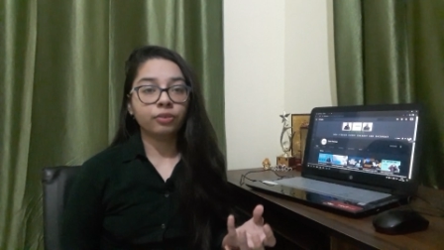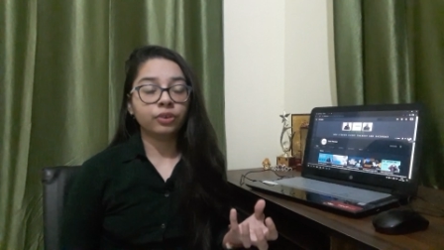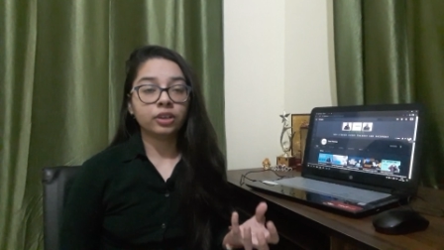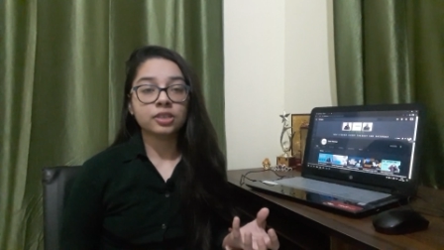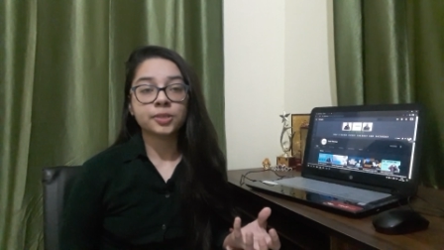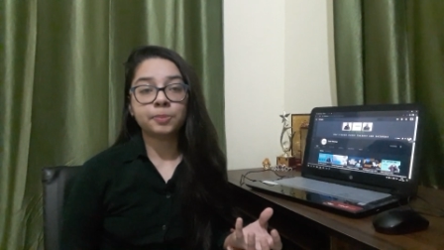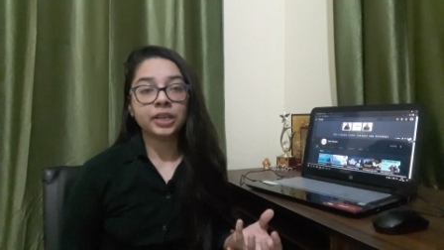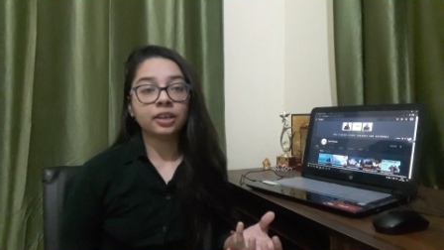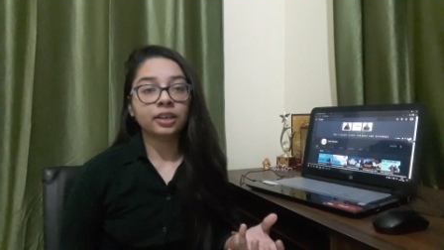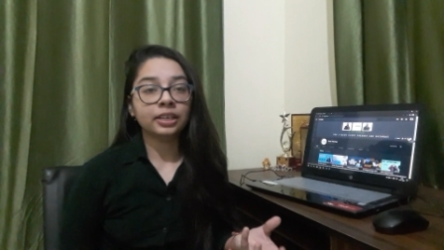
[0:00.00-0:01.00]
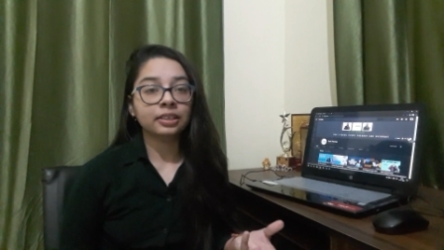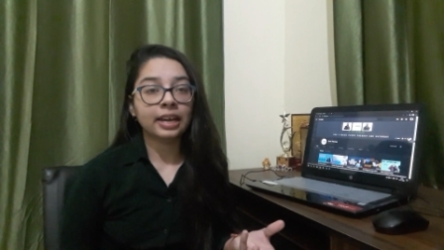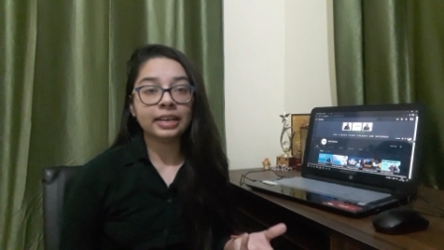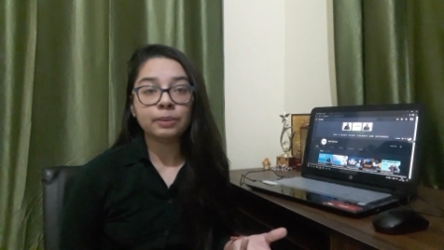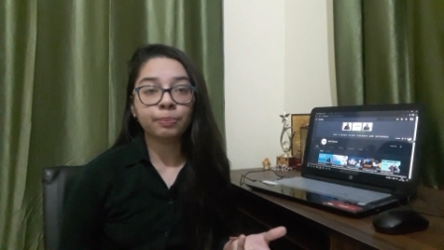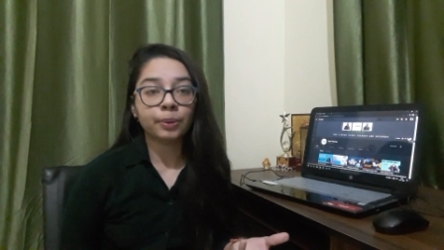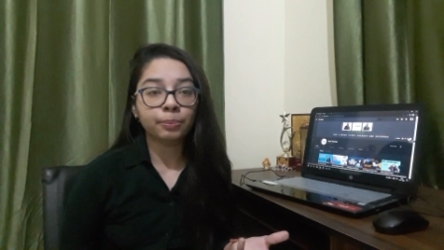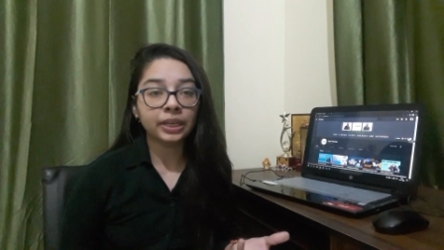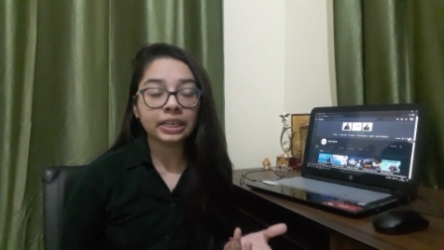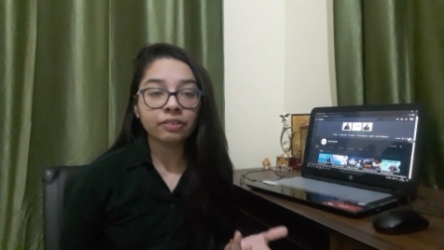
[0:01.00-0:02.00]
were a speaker in any
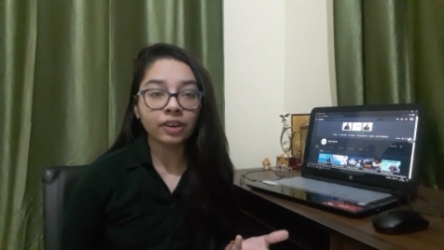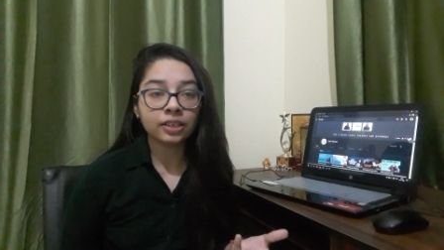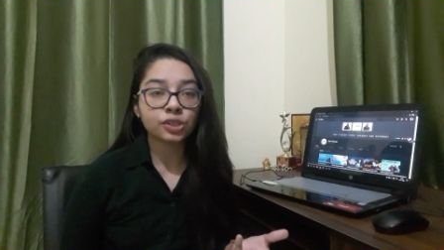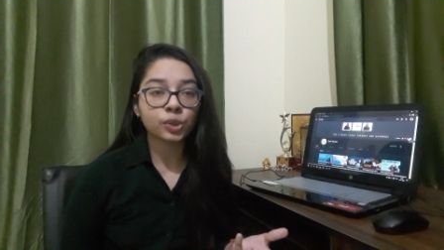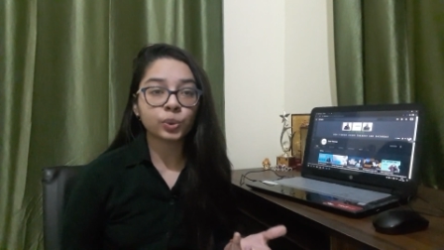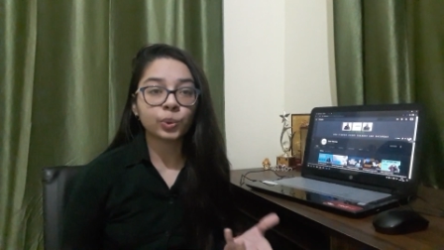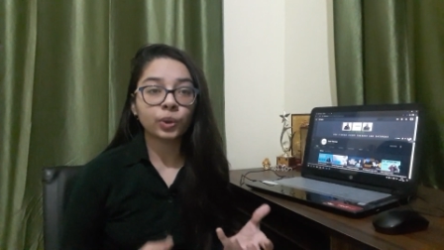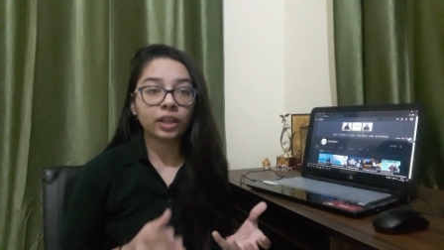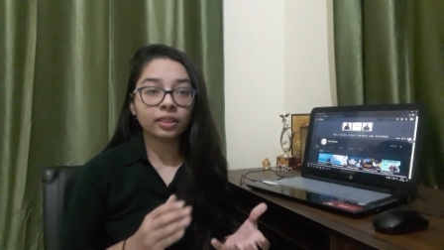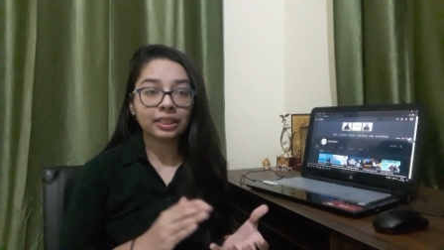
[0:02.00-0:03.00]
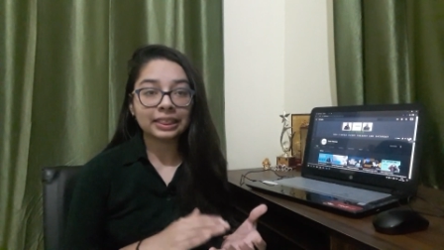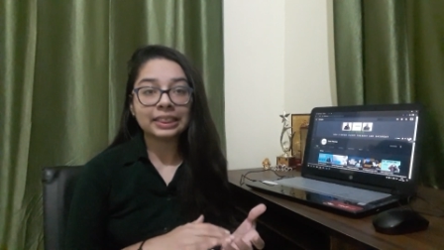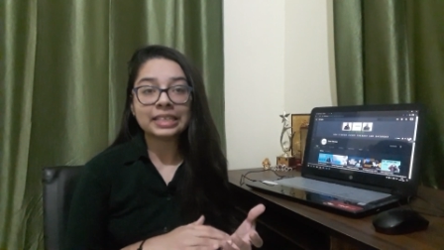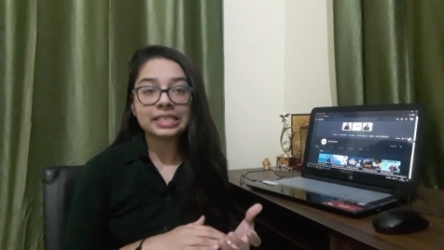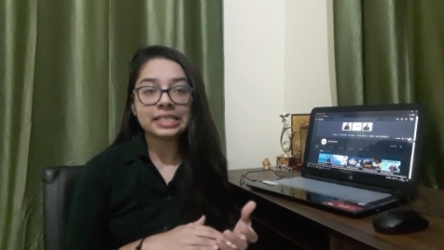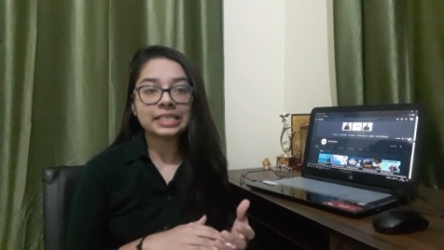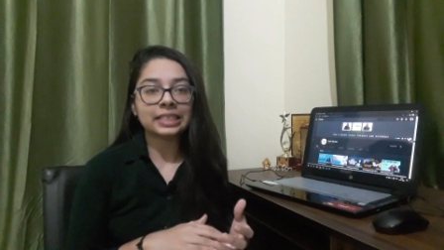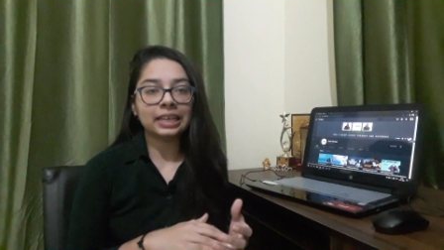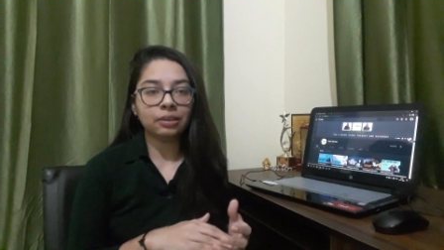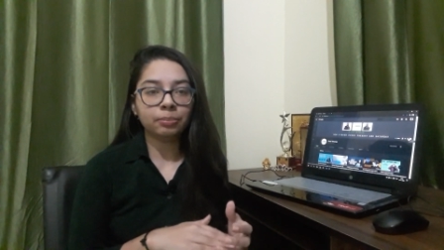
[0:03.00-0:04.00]
public event, so this
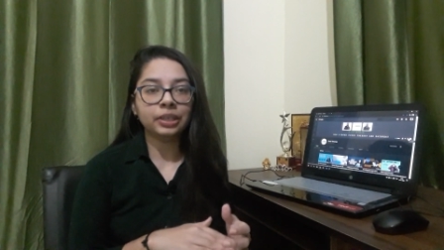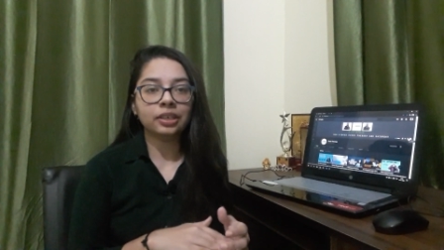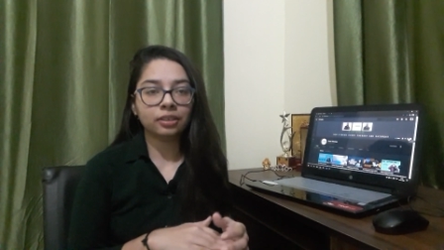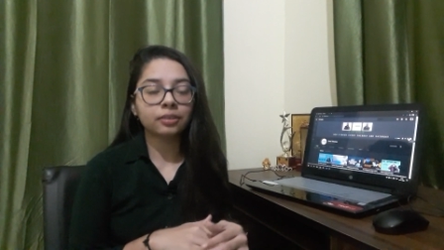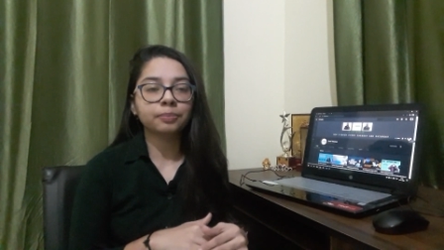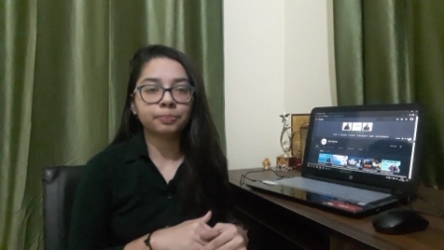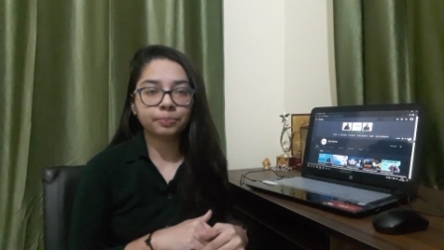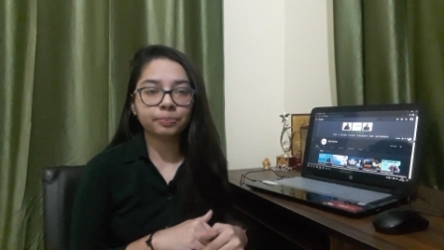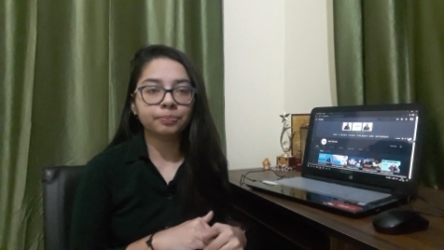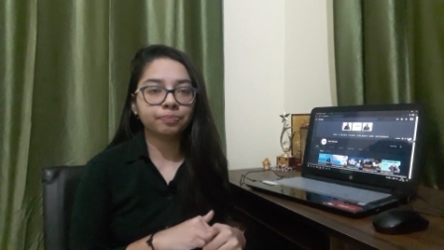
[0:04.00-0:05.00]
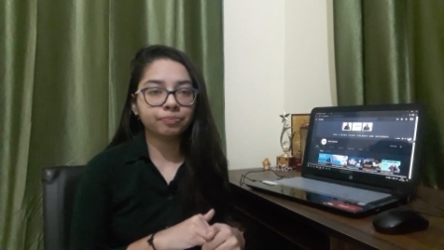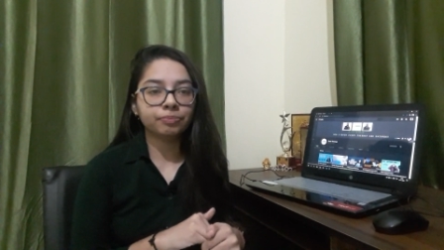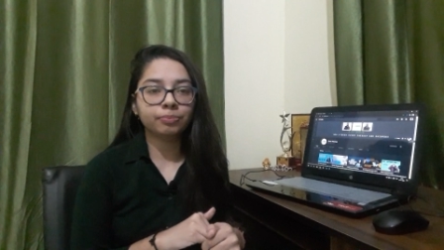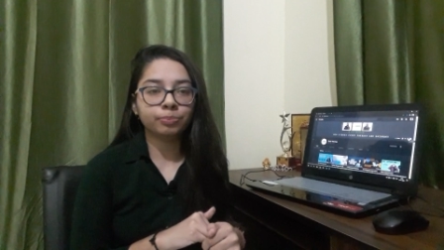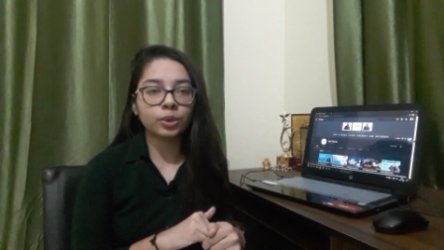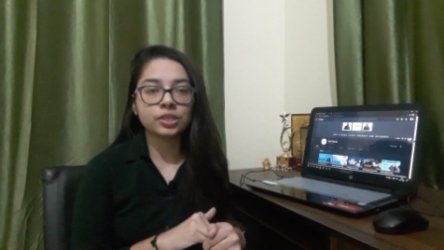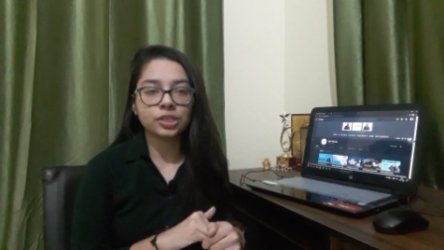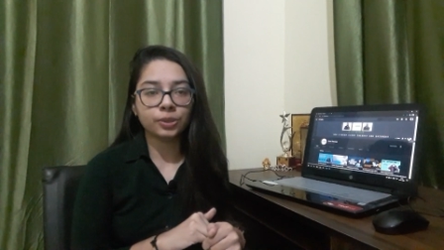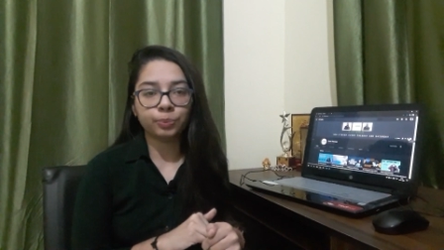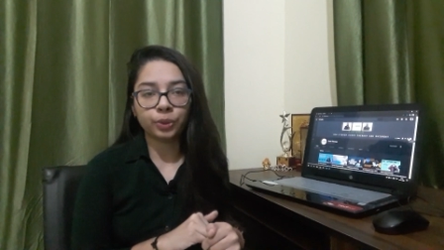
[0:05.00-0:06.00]
can be a
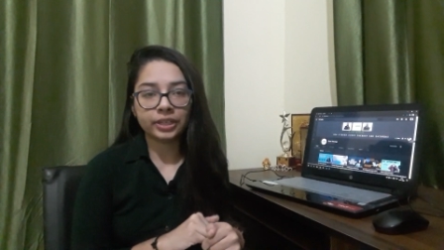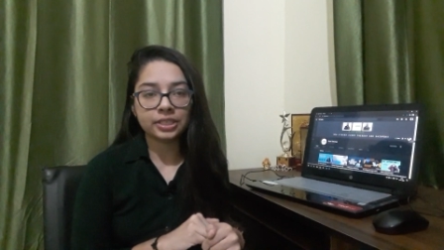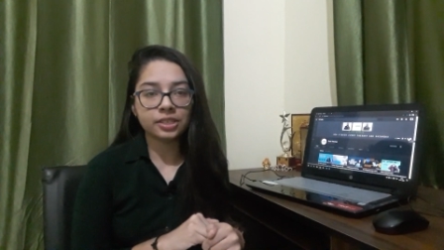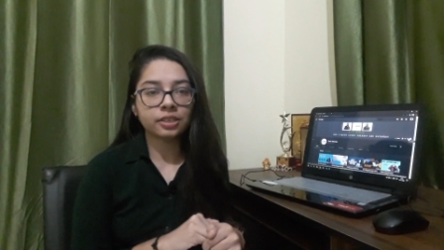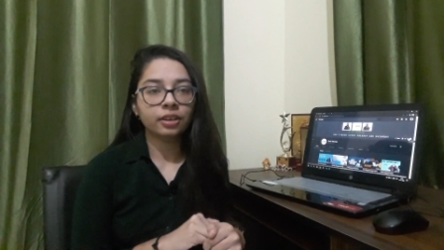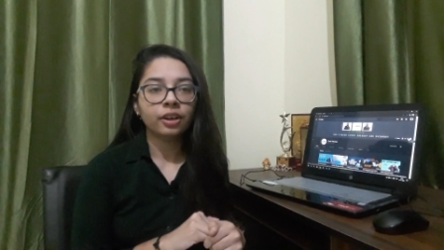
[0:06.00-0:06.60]
positive point.